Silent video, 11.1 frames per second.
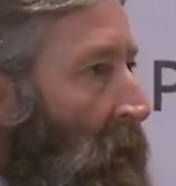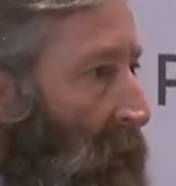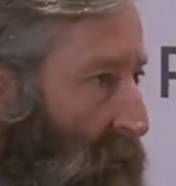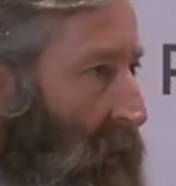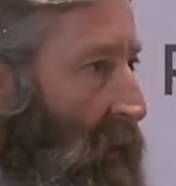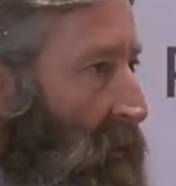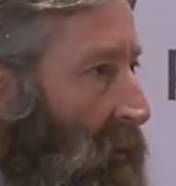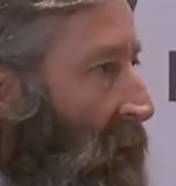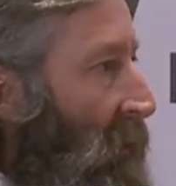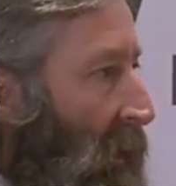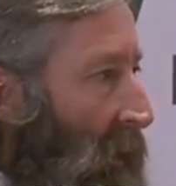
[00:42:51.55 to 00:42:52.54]
and telling
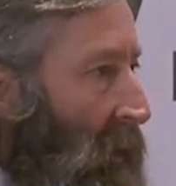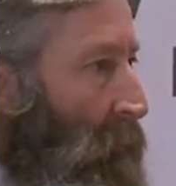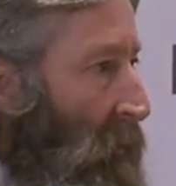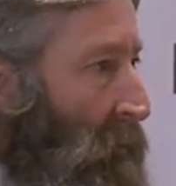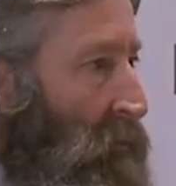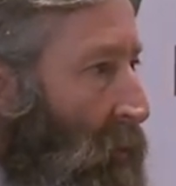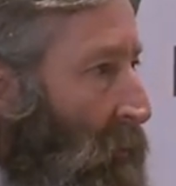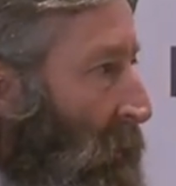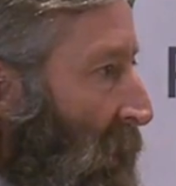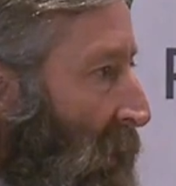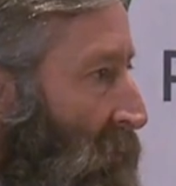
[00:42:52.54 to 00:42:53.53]
you, hey, that animal you sold
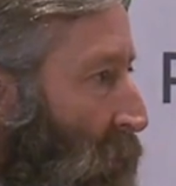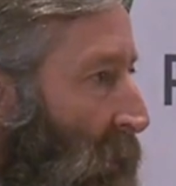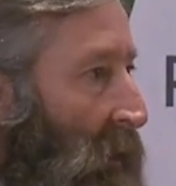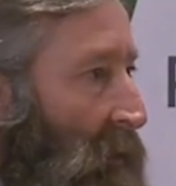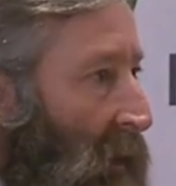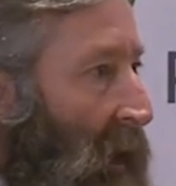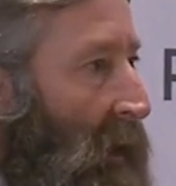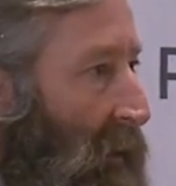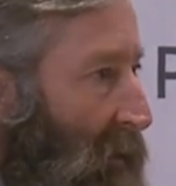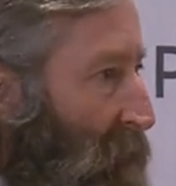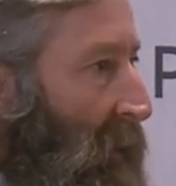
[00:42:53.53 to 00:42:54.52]
me last week, it
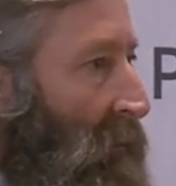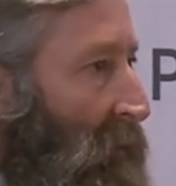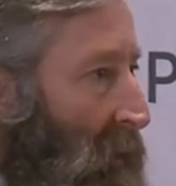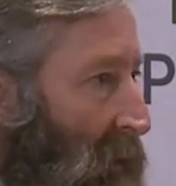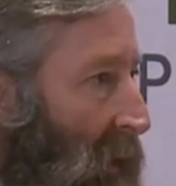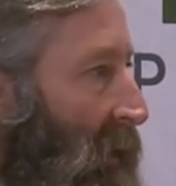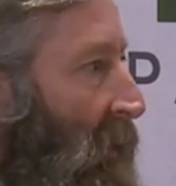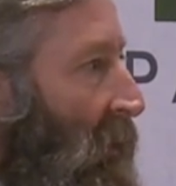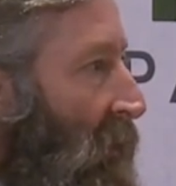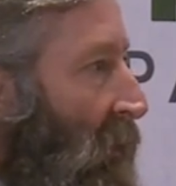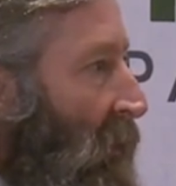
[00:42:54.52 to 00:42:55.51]
died. I found it dead.